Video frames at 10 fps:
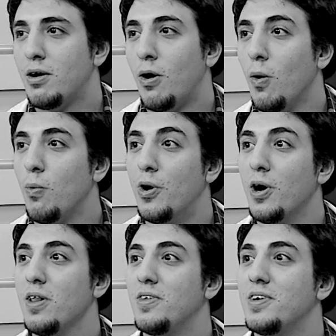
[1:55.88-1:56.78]
Whole
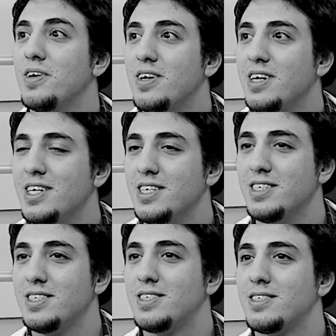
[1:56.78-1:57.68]
world
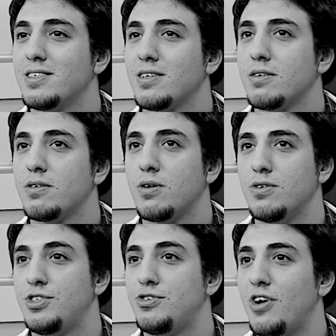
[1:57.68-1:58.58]
is
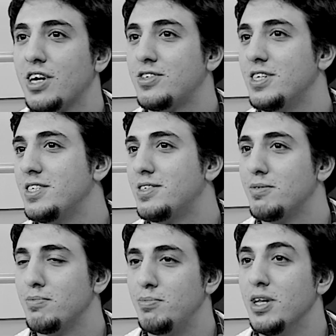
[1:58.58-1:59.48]
constructed,
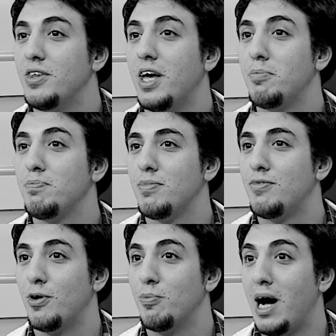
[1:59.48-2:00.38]
built up
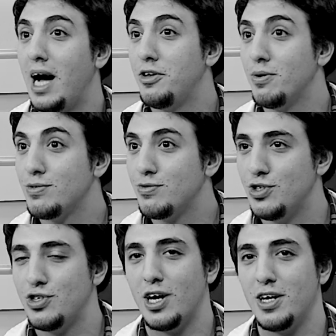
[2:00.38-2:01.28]
from atoms,
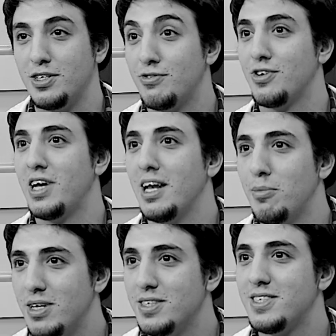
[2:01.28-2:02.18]
which are different
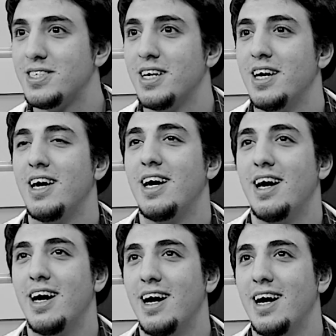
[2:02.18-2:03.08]
elements.
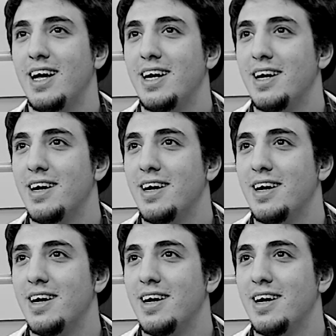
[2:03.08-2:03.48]
And